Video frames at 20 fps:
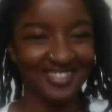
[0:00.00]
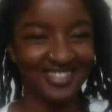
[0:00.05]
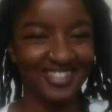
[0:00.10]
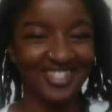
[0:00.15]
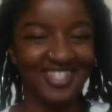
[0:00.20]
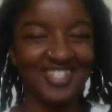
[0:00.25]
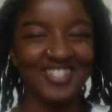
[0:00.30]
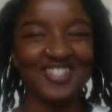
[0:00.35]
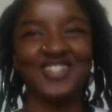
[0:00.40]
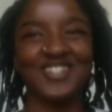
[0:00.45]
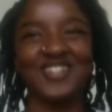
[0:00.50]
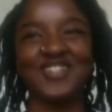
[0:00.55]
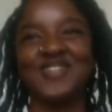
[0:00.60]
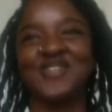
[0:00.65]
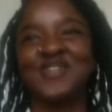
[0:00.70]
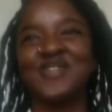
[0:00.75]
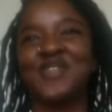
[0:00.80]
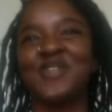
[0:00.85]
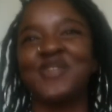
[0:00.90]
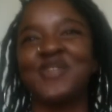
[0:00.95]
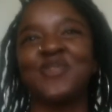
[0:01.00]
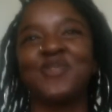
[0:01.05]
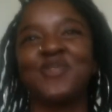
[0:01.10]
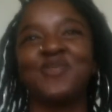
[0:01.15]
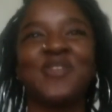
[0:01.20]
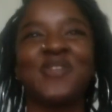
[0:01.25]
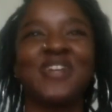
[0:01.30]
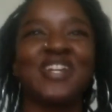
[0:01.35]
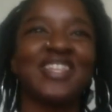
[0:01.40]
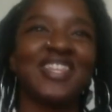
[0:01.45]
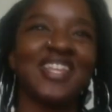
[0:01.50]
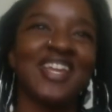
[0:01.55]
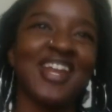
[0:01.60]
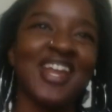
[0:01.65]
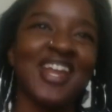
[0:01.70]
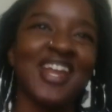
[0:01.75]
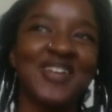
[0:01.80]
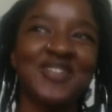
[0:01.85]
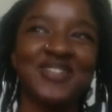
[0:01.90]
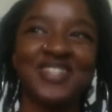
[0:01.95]
And so, with bringing that
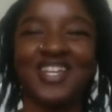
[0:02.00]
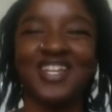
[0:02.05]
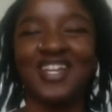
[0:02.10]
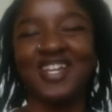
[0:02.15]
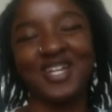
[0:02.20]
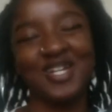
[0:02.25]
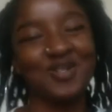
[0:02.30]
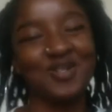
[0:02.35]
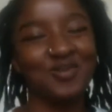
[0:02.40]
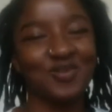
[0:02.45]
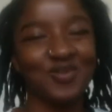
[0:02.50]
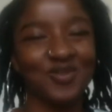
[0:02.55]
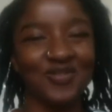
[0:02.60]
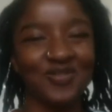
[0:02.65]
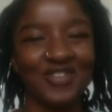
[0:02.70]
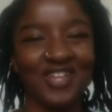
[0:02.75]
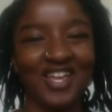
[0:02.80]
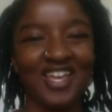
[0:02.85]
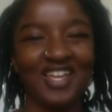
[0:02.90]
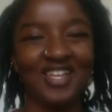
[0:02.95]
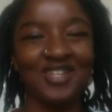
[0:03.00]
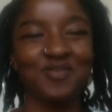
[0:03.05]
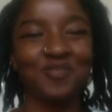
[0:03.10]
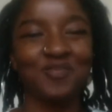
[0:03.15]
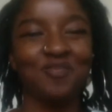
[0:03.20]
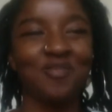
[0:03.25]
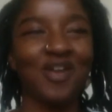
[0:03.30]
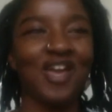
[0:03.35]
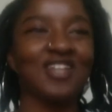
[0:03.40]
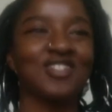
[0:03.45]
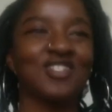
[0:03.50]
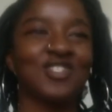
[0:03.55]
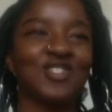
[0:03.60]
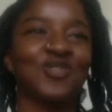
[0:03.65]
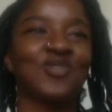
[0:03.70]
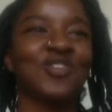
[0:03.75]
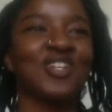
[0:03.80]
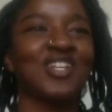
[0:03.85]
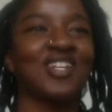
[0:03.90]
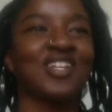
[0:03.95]
out, that comes with like
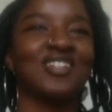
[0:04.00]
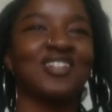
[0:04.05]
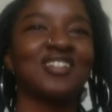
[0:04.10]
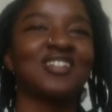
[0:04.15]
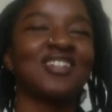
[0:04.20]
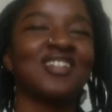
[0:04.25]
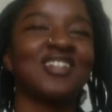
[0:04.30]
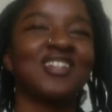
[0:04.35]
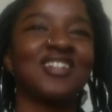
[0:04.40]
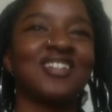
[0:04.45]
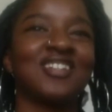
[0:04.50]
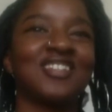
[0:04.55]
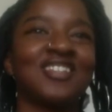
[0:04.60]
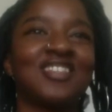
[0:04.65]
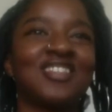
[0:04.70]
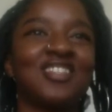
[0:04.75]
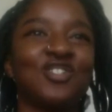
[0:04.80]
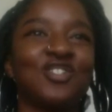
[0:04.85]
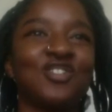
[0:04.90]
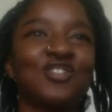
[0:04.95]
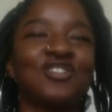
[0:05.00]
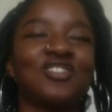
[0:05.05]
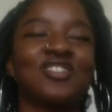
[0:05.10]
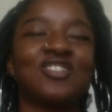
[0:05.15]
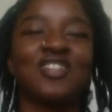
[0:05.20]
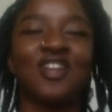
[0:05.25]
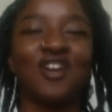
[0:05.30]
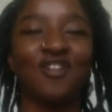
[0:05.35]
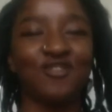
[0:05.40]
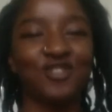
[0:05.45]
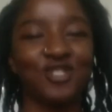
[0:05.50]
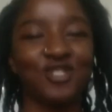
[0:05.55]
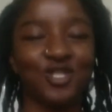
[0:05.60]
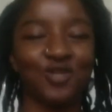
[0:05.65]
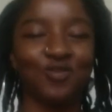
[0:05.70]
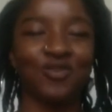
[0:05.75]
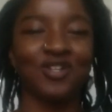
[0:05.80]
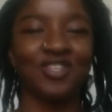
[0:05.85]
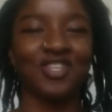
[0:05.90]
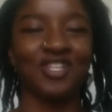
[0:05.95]
mastering yourself to
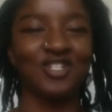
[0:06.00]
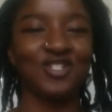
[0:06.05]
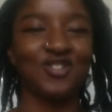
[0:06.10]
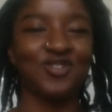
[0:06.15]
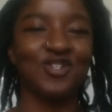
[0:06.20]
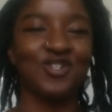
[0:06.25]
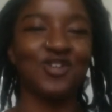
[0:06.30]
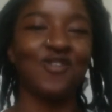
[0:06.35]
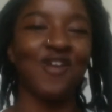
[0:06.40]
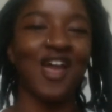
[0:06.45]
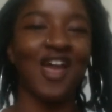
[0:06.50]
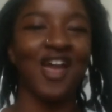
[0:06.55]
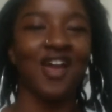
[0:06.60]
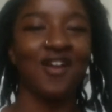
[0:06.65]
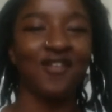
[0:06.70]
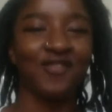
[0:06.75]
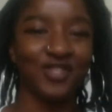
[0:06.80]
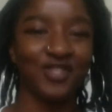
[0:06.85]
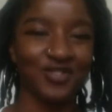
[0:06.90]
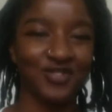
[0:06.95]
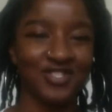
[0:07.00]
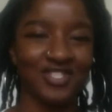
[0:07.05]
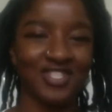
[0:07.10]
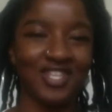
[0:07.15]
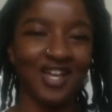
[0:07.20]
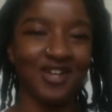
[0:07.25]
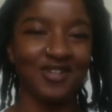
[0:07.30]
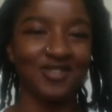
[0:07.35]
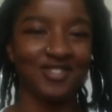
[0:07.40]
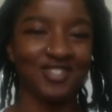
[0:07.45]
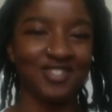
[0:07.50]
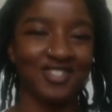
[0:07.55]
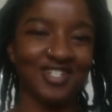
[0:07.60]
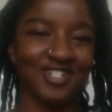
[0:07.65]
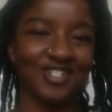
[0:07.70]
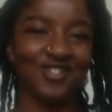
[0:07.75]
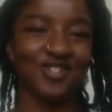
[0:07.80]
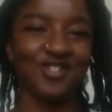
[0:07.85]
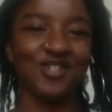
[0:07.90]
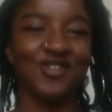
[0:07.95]
the point that you don't have those doubts,
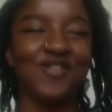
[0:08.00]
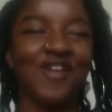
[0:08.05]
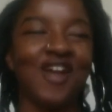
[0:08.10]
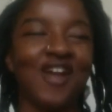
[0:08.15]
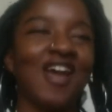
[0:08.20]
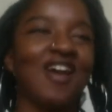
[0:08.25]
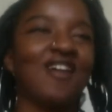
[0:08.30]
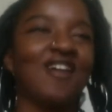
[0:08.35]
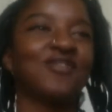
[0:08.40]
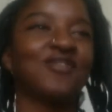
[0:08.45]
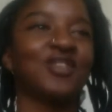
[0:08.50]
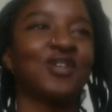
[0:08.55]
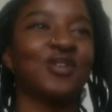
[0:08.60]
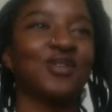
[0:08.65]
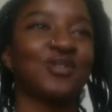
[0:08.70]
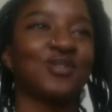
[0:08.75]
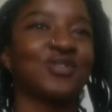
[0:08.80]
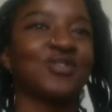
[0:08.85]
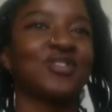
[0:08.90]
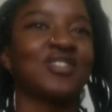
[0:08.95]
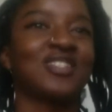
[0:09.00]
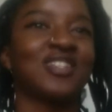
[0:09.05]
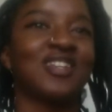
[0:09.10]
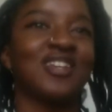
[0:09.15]
that you don't have those